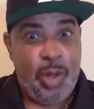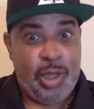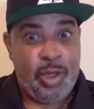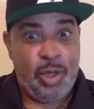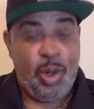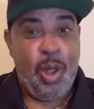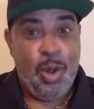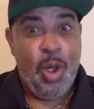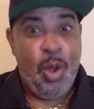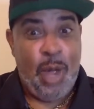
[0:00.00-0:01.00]
what this
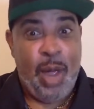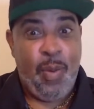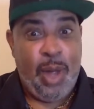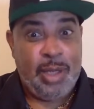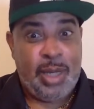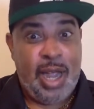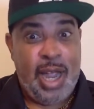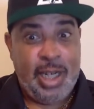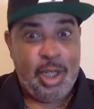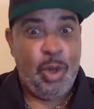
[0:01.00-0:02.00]
at one
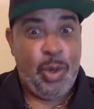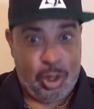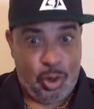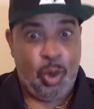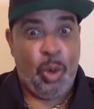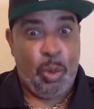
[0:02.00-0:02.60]
time? Did you know what the score